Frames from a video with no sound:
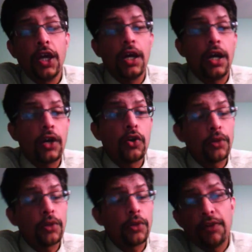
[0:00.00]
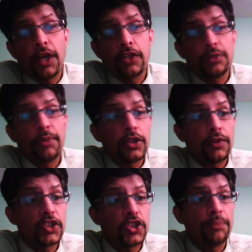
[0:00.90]
caught by Tiwari, the bowling
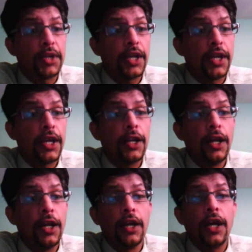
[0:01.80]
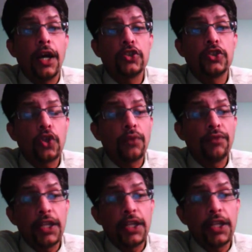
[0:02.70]
of Akshar Patel. Sean
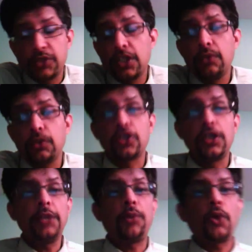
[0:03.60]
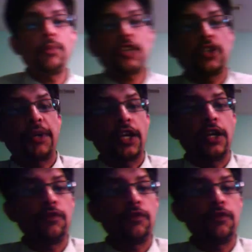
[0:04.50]
Williams was clean bowled by Akshar Patel